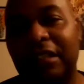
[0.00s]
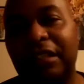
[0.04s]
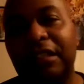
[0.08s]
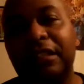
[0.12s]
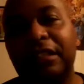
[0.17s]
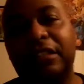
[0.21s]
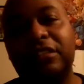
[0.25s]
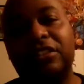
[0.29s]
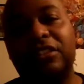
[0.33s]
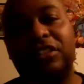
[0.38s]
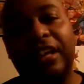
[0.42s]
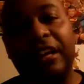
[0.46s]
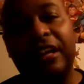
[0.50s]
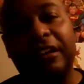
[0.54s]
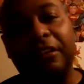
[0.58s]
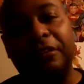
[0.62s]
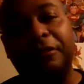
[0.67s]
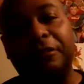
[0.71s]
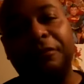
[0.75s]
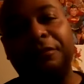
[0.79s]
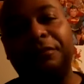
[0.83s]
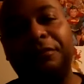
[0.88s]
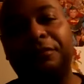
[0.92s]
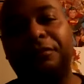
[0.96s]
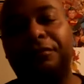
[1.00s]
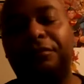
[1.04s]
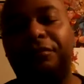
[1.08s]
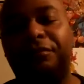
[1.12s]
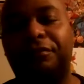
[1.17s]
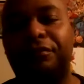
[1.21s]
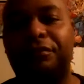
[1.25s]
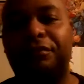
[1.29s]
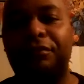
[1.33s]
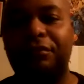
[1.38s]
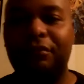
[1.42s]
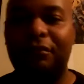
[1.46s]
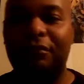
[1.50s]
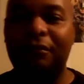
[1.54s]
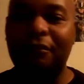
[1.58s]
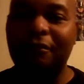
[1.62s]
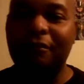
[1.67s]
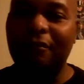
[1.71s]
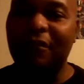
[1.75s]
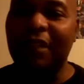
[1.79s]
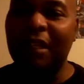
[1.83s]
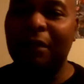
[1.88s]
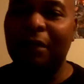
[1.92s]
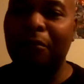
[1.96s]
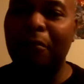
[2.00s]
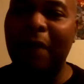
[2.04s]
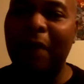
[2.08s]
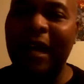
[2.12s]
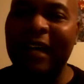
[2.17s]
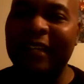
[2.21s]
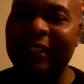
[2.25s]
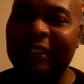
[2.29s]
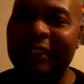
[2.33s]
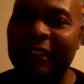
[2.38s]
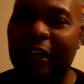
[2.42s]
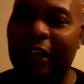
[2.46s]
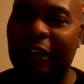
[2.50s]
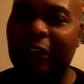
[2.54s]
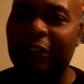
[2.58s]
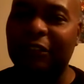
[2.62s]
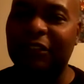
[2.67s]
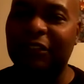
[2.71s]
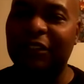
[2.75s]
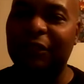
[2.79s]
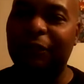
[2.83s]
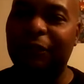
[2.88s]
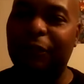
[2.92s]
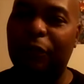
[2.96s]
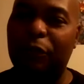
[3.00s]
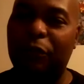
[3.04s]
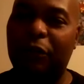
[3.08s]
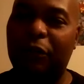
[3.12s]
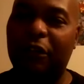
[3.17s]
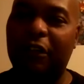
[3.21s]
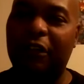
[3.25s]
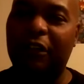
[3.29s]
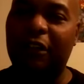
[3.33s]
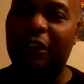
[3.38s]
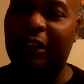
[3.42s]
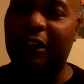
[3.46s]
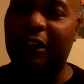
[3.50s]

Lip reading: So, my thoughts for a